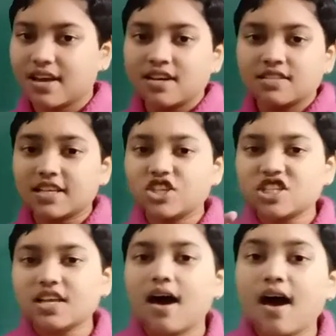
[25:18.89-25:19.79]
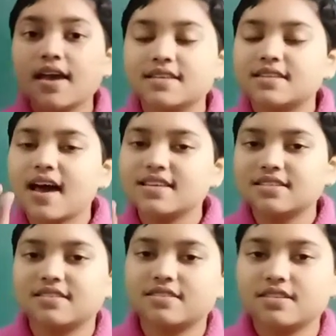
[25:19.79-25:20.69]
such as ice
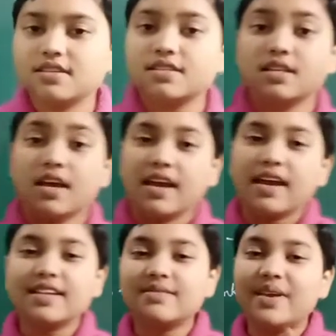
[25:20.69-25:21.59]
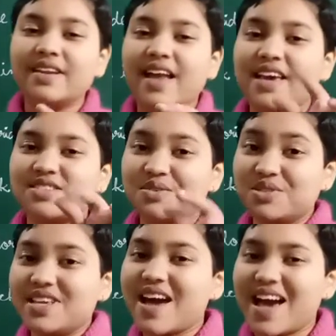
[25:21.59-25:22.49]
crystals. It's very nice to
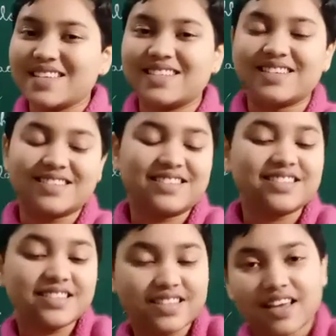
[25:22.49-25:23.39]
see ice crystals.